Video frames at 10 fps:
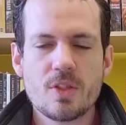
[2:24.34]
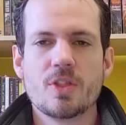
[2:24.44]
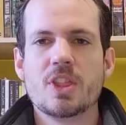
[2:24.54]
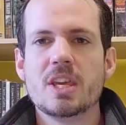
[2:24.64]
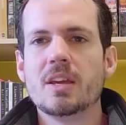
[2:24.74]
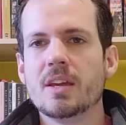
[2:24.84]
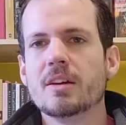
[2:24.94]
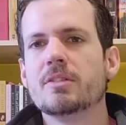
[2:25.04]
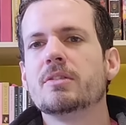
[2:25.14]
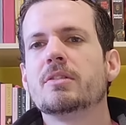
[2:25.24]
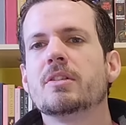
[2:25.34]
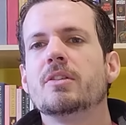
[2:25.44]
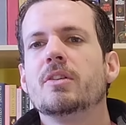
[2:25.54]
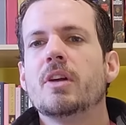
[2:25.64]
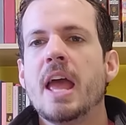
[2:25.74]
the
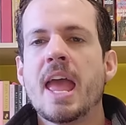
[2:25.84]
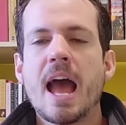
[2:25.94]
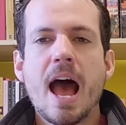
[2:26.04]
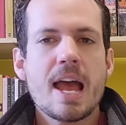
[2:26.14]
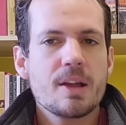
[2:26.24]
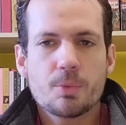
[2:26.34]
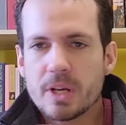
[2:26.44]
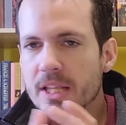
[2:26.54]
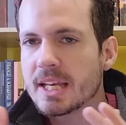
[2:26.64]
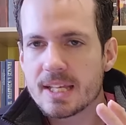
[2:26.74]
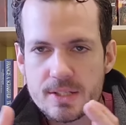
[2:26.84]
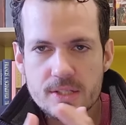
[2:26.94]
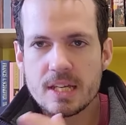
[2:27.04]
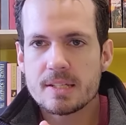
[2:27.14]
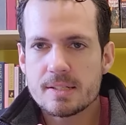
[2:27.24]
AI really
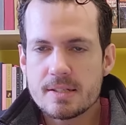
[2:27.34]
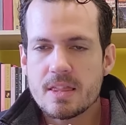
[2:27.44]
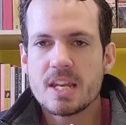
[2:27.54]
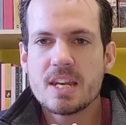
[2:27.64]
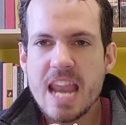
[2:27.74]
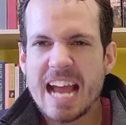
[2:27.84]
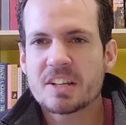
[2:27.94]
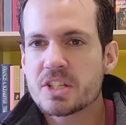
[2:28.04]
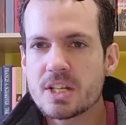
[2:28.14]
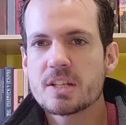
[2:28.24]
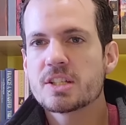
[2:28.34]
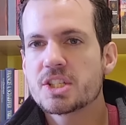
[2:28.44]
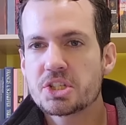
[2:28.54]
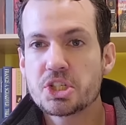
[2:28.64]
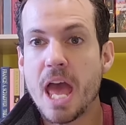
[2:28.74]
is the next
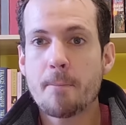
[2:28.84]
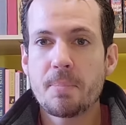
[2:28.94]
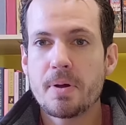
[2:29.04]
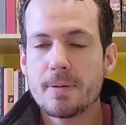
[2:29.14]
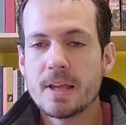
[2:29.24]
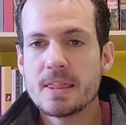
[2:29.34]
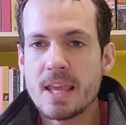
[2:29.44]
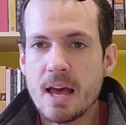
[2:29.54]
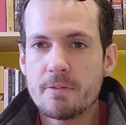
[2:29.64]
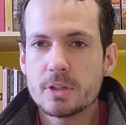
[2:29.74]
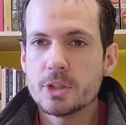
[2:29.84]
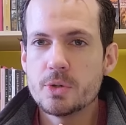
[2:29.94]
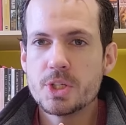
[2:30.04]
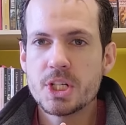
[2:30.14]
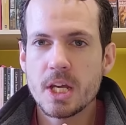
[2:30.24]
step in the
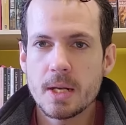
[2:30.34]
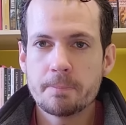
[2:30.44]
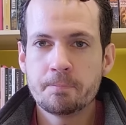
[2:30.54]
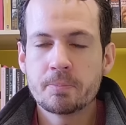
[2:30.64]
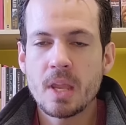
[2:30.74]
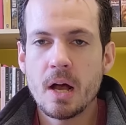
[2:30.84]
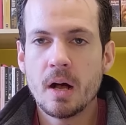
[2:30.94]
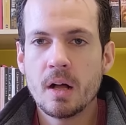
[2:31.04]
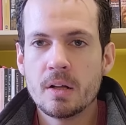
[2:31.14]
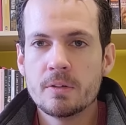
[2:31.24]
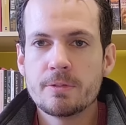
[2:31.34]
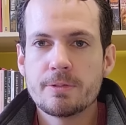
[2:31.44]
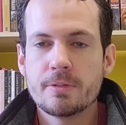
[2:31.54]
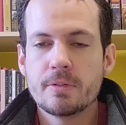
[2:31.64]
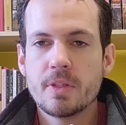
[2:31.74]
evolution
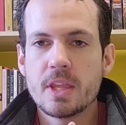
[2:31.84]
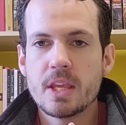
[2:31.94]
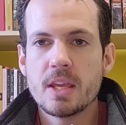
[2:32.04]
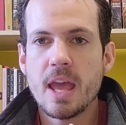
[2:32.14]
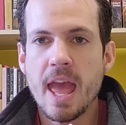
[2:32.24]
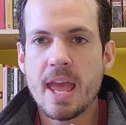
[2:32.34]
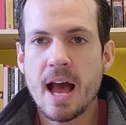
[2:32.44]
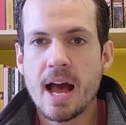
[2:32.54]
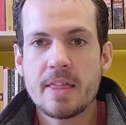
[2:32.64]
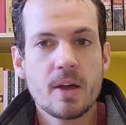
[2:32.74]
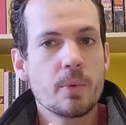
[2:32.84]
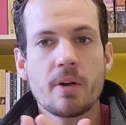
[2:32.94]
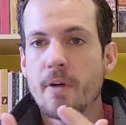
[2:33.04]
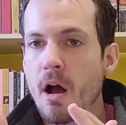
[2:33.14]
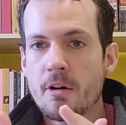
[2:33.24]
of the AI that we
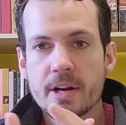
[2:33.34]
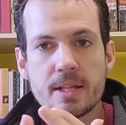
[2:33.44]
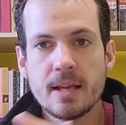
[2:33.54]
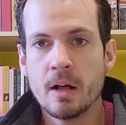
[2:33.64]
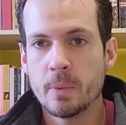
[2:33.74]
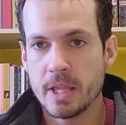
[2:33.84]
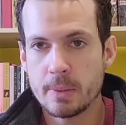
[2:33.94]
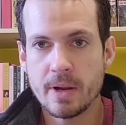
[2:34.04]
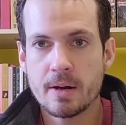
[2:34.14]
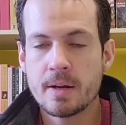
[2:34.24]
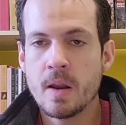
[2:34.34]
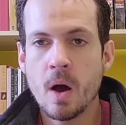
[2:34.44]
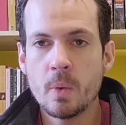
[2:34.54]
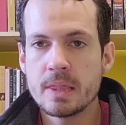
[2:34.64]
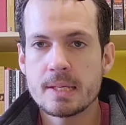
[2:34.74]
already dealt with. We already know
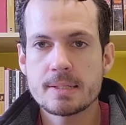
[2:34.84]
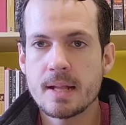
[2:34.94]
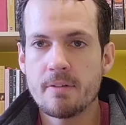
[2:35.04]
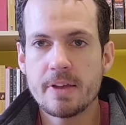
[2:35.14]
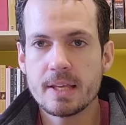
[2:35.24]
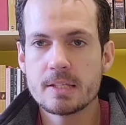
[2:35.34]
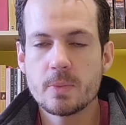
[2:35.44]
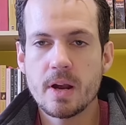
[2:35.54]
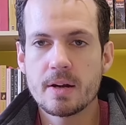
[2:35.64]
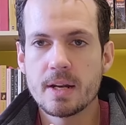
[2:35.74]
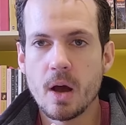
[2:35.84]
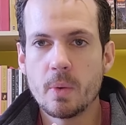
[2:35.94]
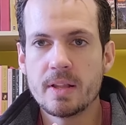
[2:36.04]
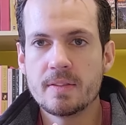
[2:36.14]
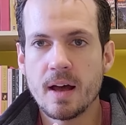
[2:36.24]
what this stuff is. We already know
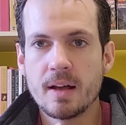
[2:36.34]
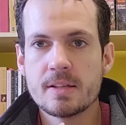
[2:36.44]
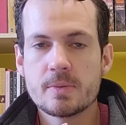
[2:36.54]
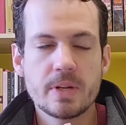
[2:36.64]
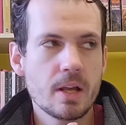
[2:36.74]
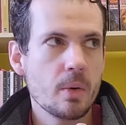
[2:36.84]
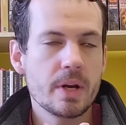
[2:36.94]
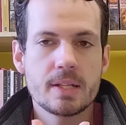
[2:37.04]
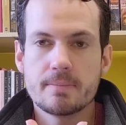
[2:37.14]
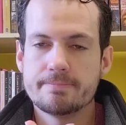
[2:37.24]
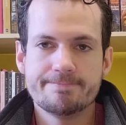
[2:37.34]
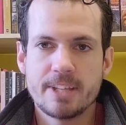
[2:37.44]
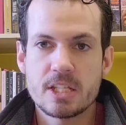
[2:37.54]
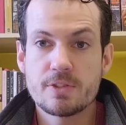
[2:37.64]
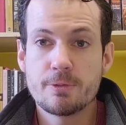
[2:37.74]
what it does. We know what it
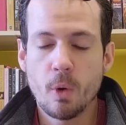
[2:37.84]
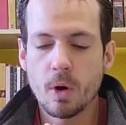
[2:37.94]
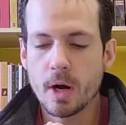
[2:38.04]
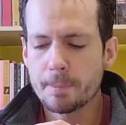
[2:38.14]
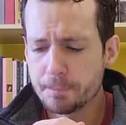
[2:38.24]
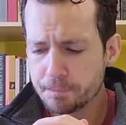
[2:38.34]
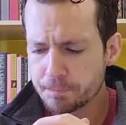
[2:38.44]
is for.